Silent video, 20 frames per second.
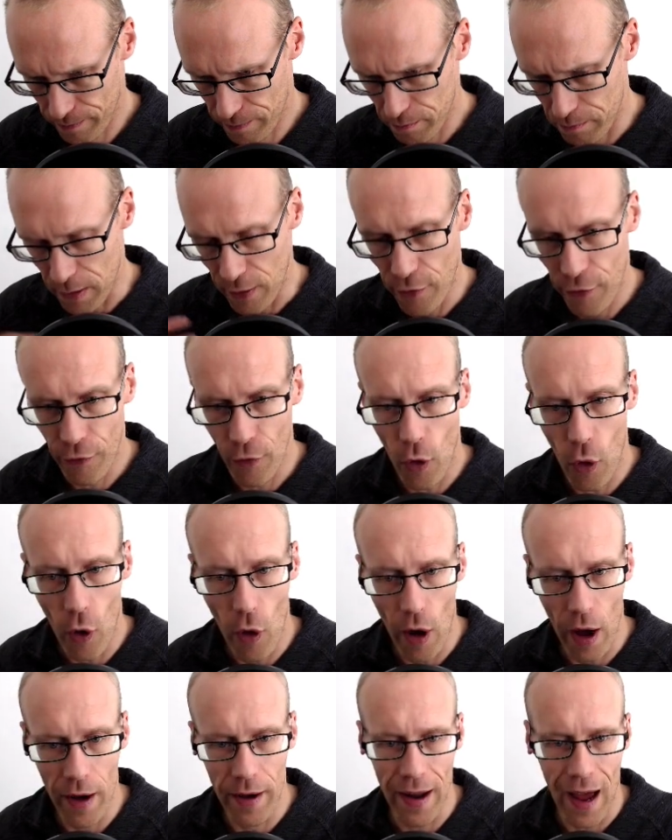
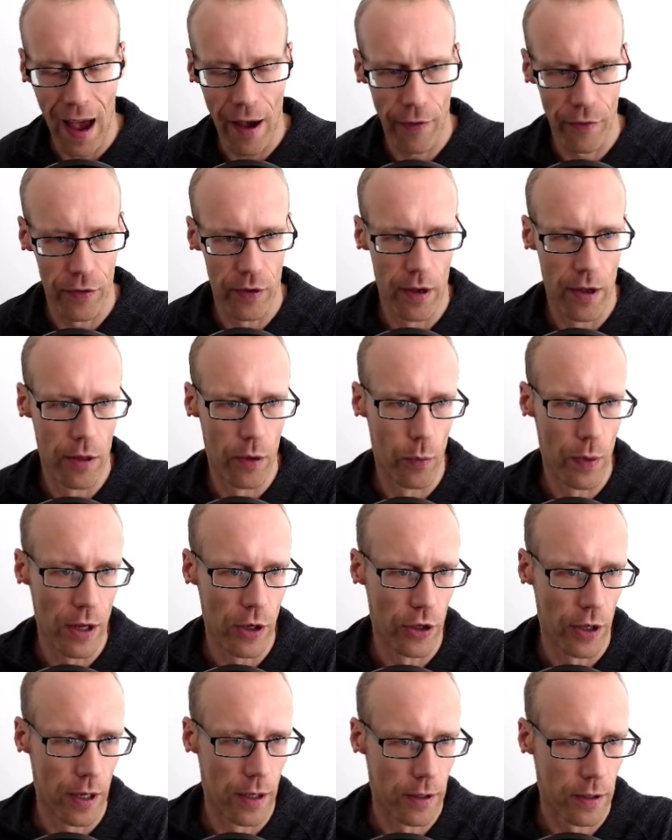before and after the
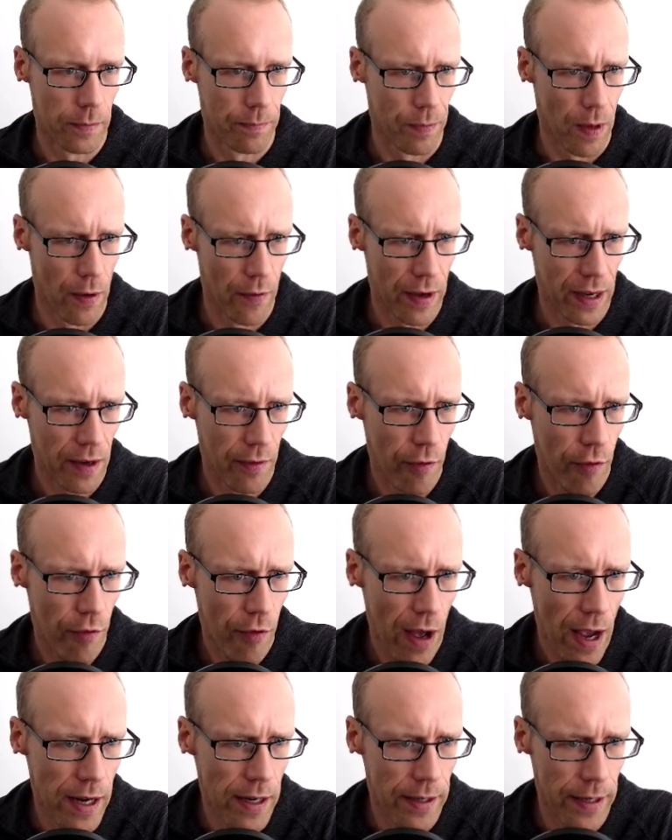widget. Now if I can
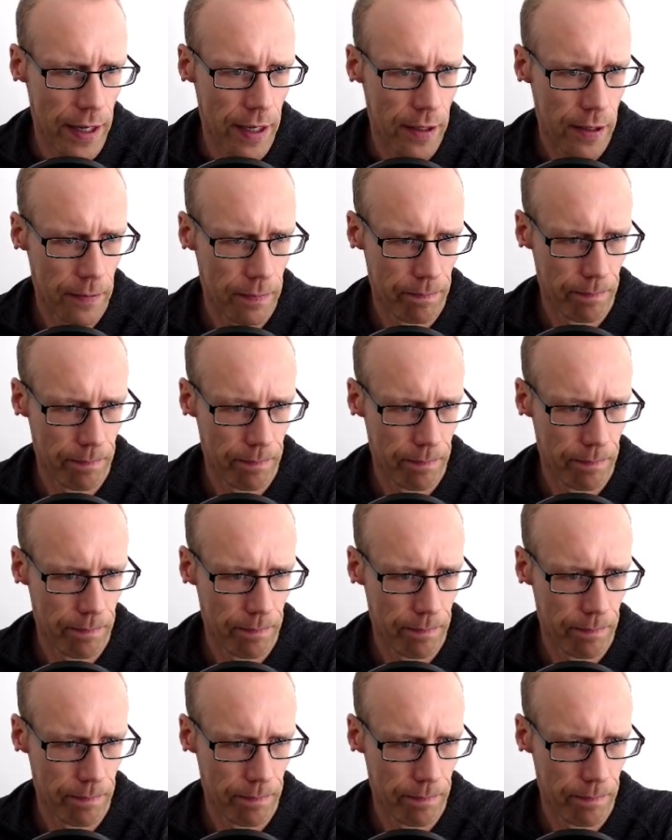find it,